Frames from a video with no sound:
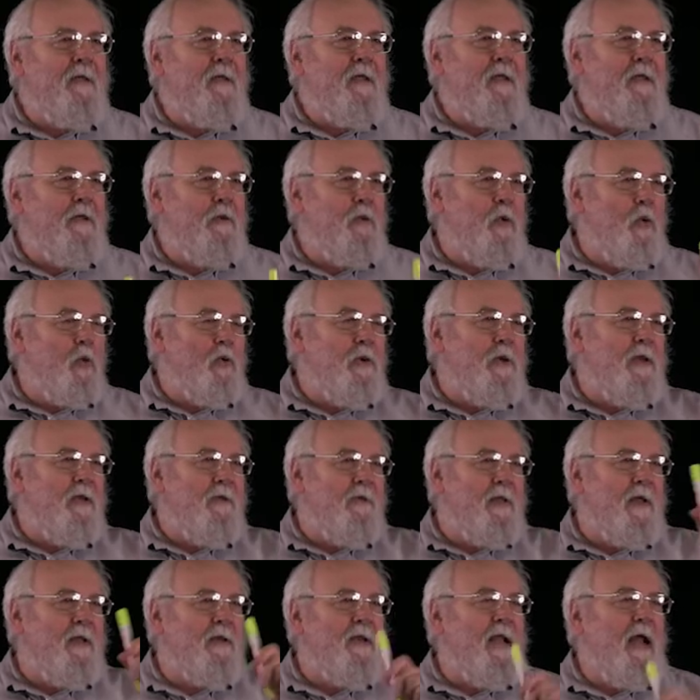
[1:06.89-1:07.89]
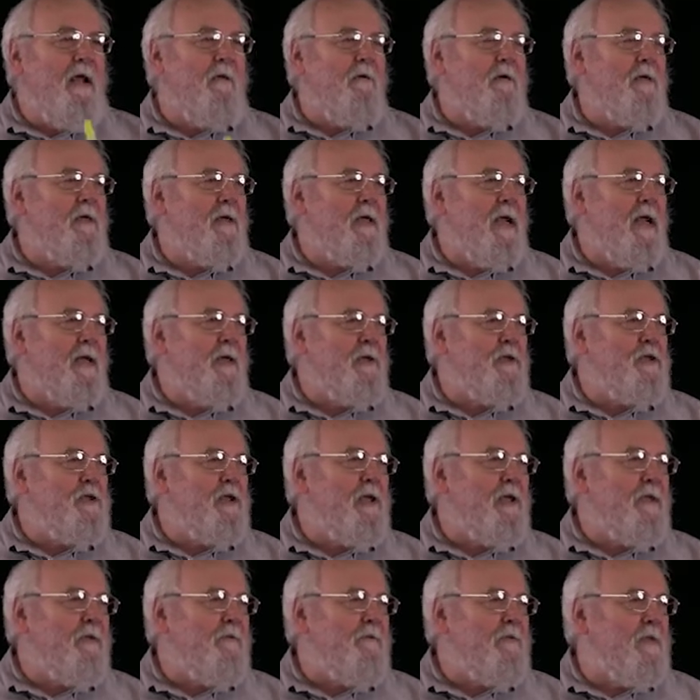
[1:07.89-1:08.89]
in order that Aaron can
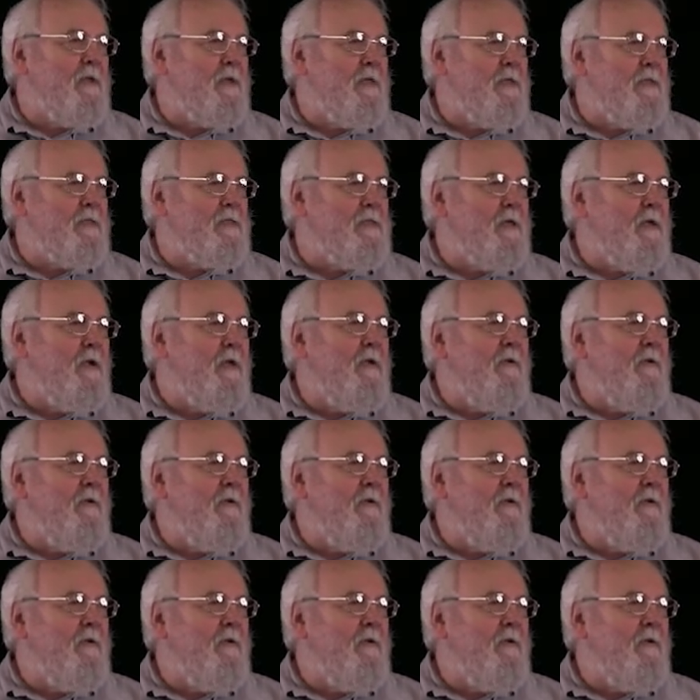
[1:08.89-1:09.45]
achieve these